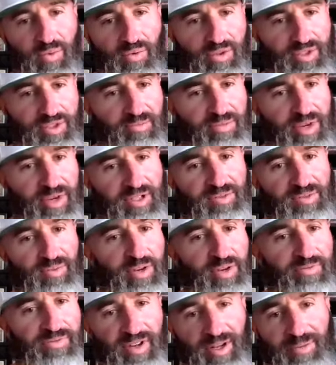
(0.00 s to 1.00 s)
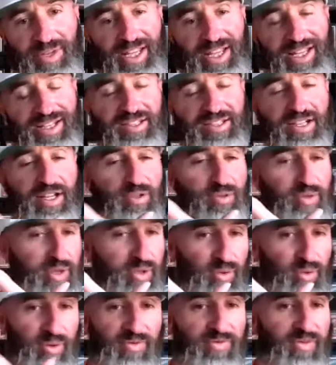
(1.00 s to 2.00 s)
What's the best way for them to get in touch with
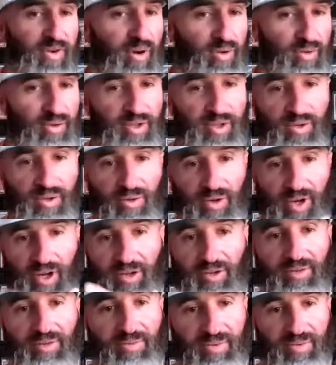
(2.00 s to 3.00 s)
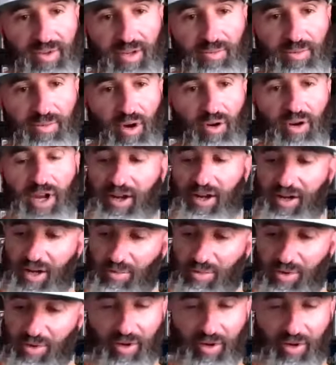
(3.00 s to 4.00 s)
you or to follow you? Like, give me all that, and
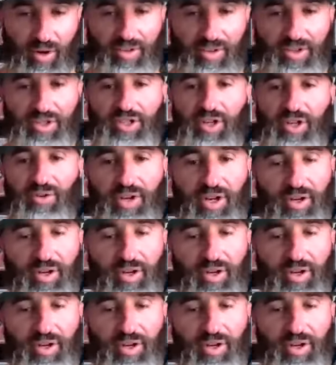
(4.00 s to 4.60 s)
I'll put it all in the show